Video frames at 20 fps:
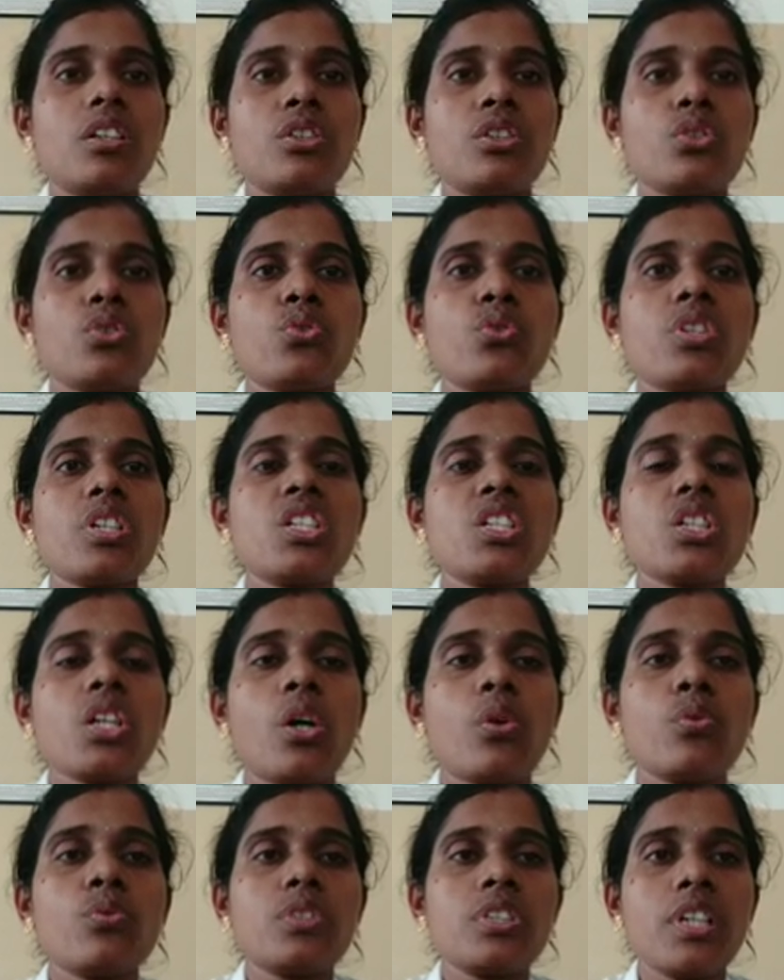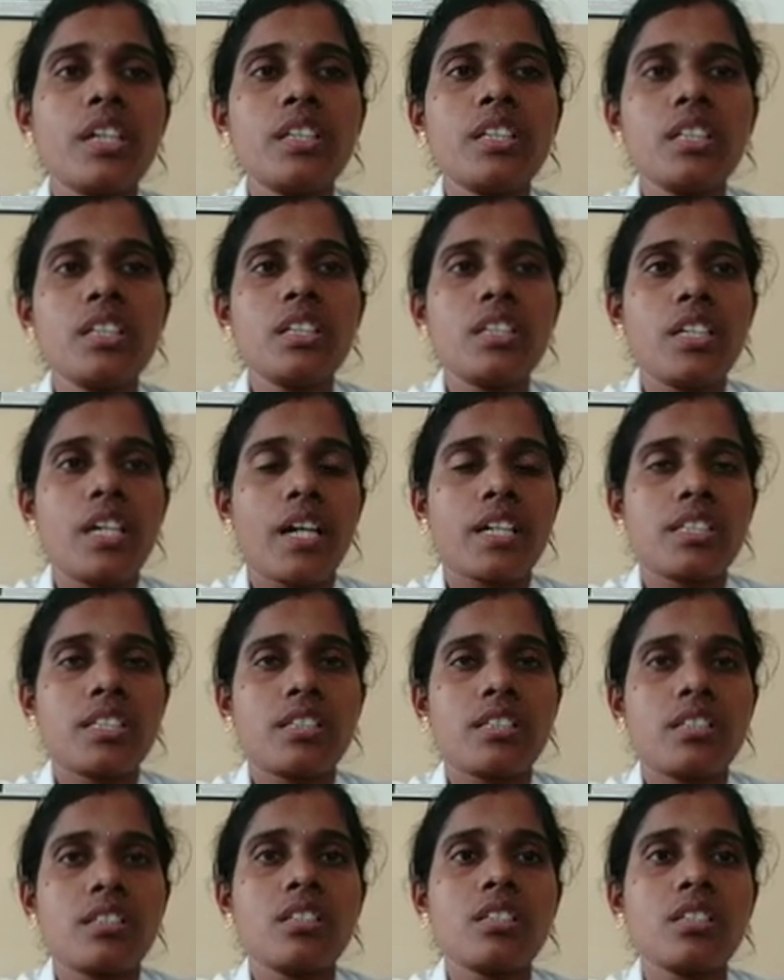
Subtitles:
to reach outside the reactors.